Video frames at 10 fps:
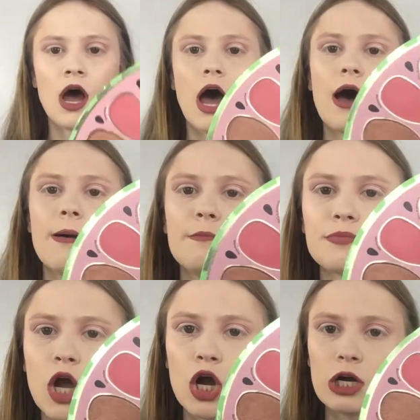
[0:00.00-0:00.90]

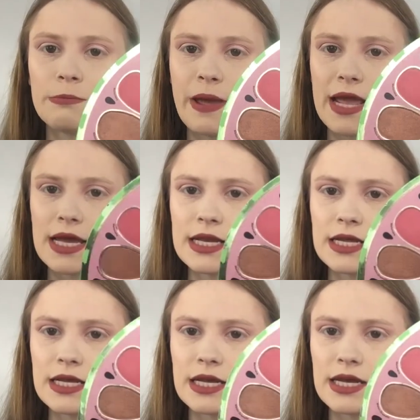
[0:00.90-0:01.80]
Hard pan
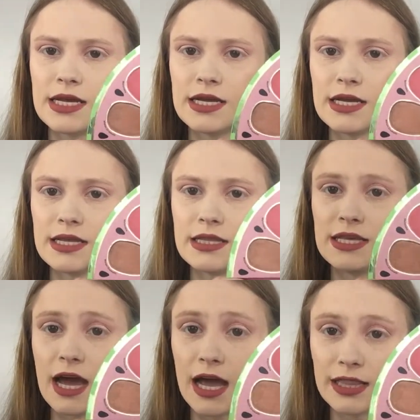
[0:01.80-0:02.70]
in the
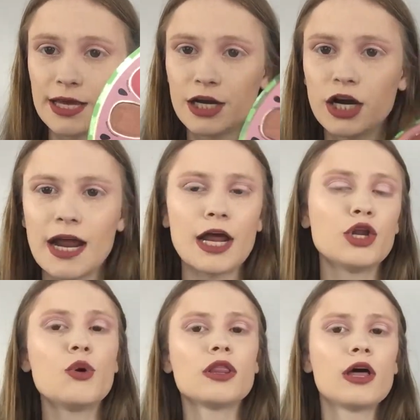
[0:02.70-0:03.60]
highlighter, and I
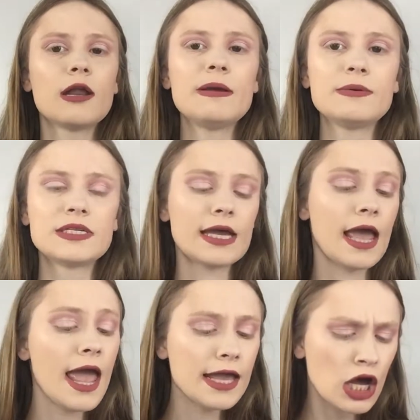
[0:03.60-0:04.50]
know a lot of people say,
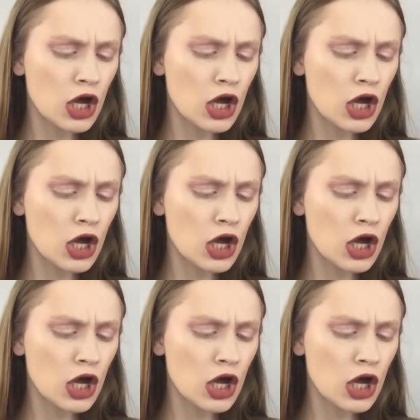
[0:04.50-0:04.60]
hey,